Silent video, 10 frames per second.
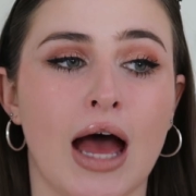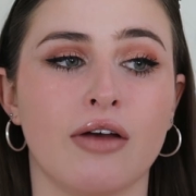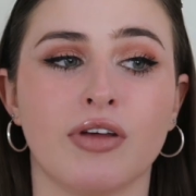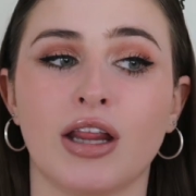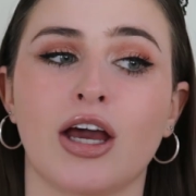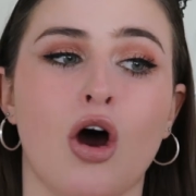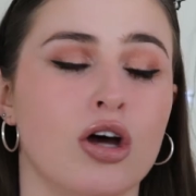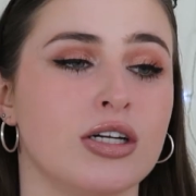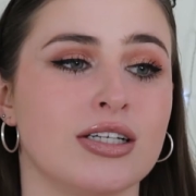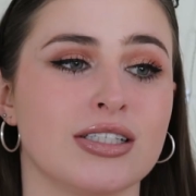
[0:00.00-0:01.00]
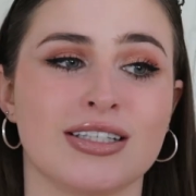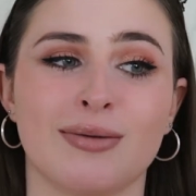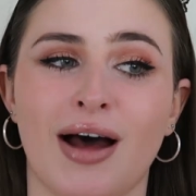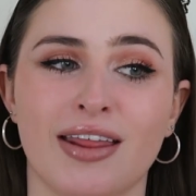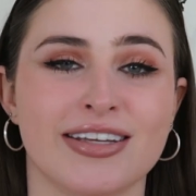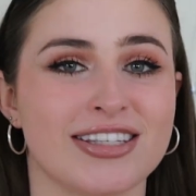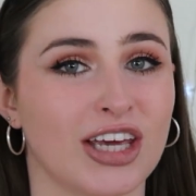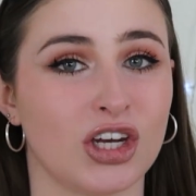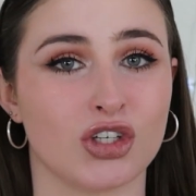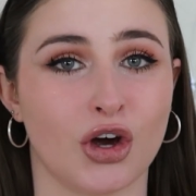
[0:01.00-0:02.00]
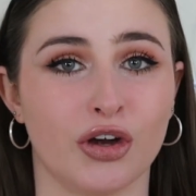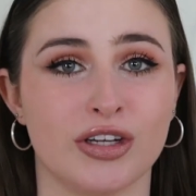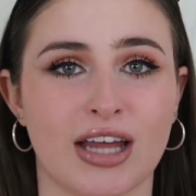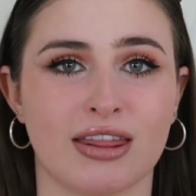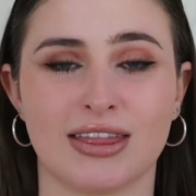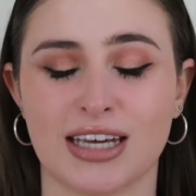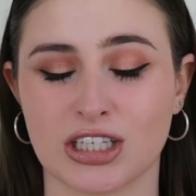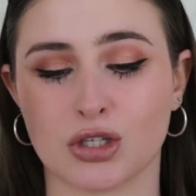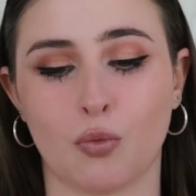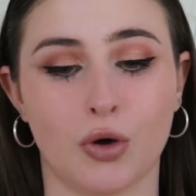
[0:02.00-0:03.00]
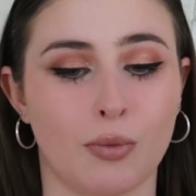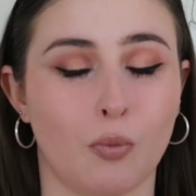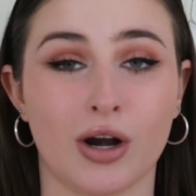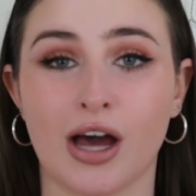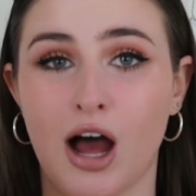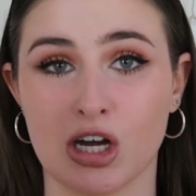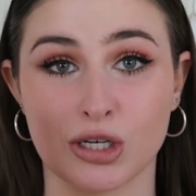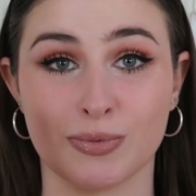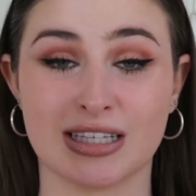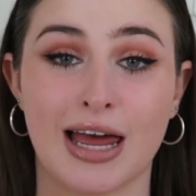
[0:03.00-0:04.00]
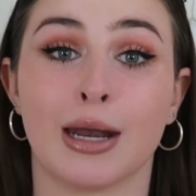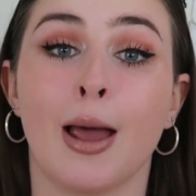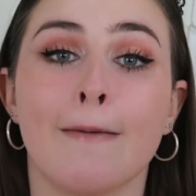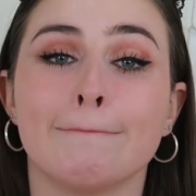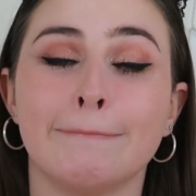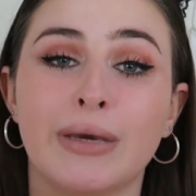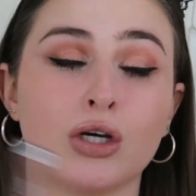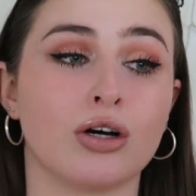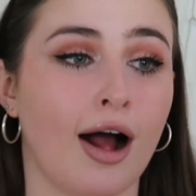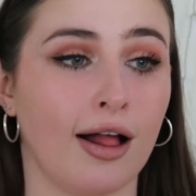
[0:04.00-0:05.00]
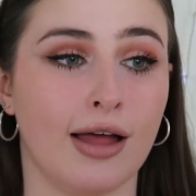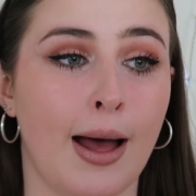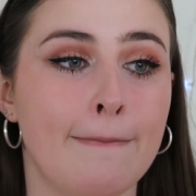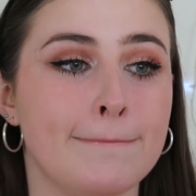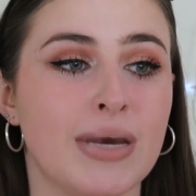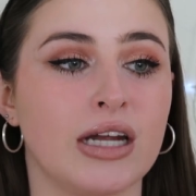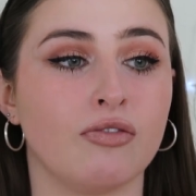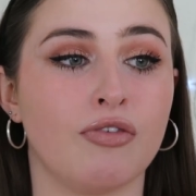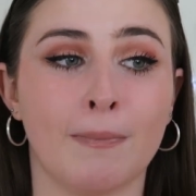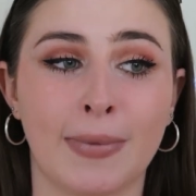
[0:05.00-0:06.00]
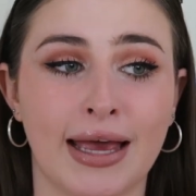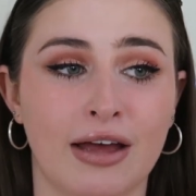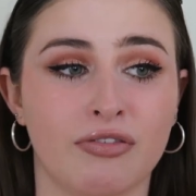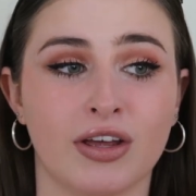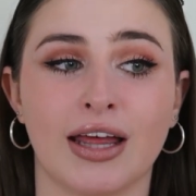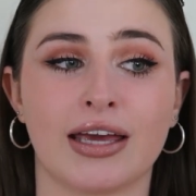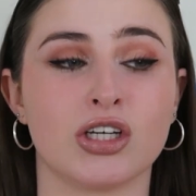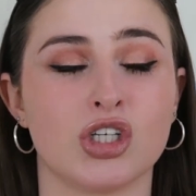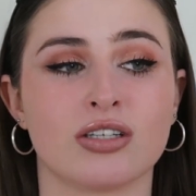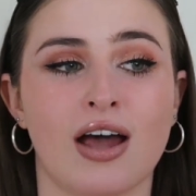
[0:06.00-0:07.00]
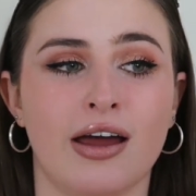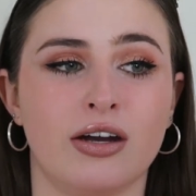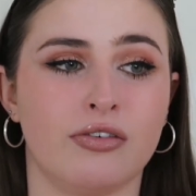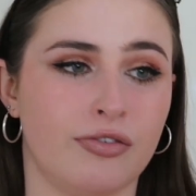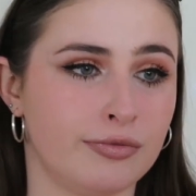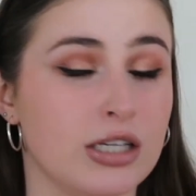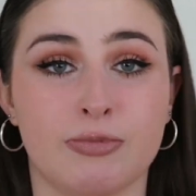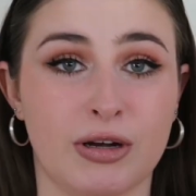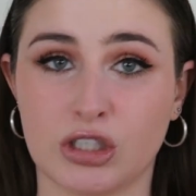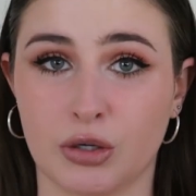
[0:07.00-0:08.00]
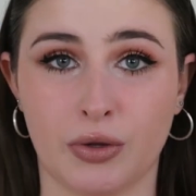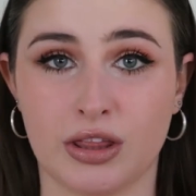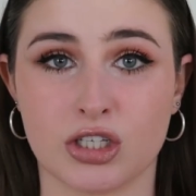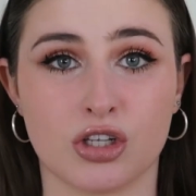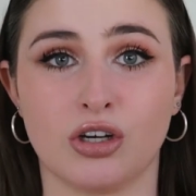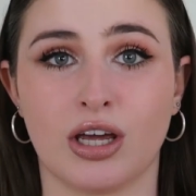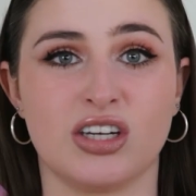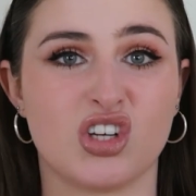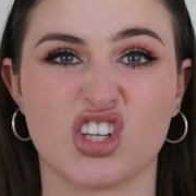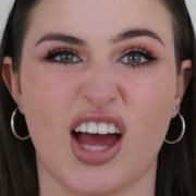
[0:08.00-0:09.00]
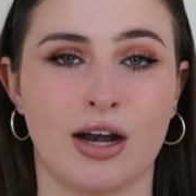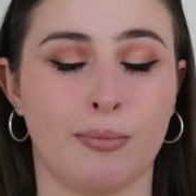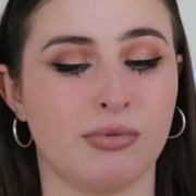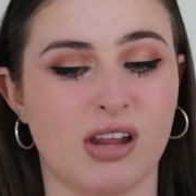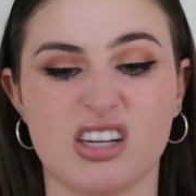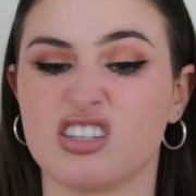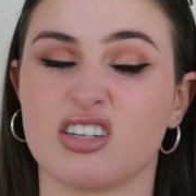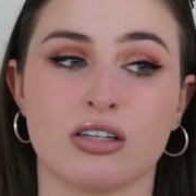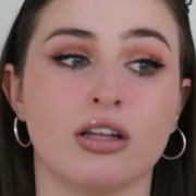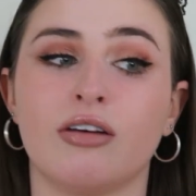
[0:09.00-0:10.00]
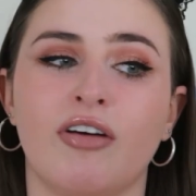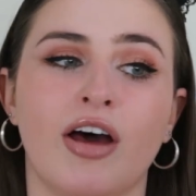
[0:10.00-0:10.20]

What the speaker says: I feel like on some other skin tones, this would 100% be your color, but for me, I feel like it just kind of, especially with this look, it just kind of blends into the